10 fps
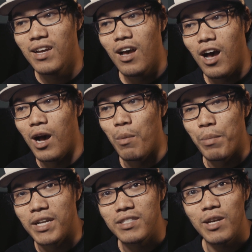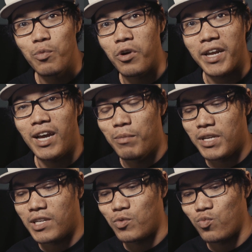but it didn't work out
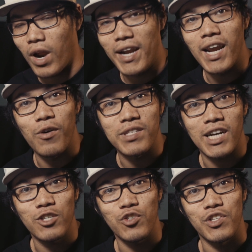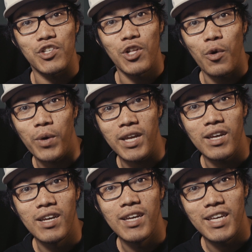because right now it's actually snowing
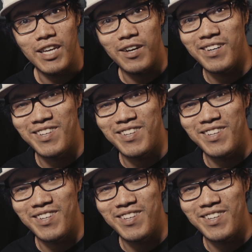here,